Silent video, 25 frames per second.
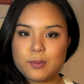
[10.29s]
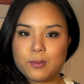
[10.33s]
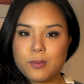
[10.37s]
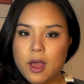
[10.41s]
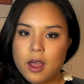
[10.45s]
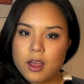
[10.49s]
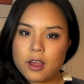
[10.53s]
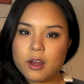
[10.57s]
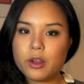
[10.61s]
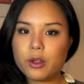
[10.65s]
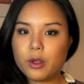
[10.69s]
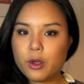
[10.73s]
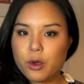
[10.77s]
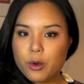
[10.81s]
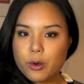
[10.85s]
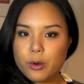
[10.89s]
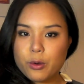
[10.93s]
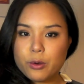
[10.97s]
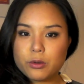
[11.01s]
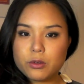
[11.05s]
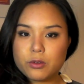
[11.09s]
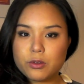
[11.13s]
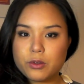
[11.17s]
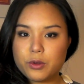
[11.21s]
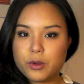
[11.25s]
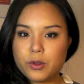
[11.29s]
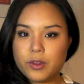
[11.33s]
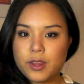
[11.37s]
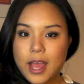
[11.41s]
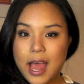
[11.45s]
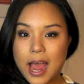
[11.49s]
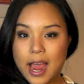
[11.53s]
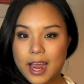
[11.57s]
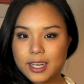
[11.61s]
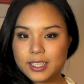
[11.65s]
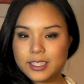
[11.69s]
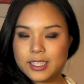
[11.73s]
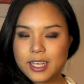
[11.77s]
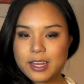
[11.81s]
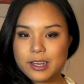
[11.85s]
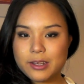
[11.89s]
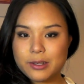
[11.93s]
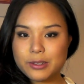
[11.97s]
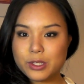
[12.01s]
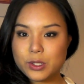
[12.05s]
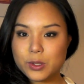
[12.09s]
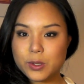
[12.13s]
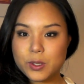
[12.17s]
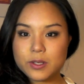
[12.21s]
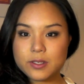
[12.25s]
I'm not going to go through the
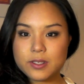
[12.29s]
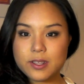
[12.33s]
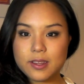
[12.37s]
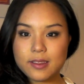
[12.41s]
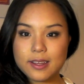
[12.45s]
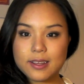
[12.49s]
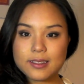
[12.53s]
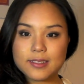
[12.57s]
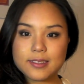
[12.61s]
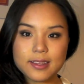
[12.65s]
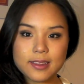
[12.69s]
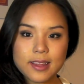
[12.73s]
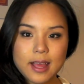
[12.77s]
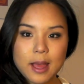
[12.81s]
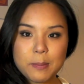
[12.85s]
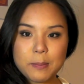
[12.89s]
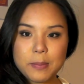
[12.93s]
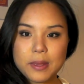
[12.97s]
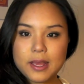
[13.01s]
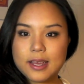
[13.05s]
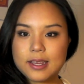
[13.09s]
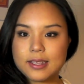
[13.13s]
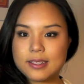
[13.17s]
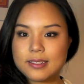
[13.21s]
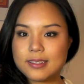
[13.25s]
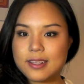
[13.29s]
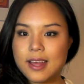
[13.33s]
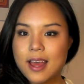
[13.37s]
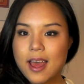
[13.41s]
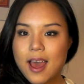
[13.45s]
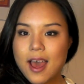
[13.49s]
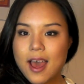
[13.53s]
eyeshadow duos and things like that because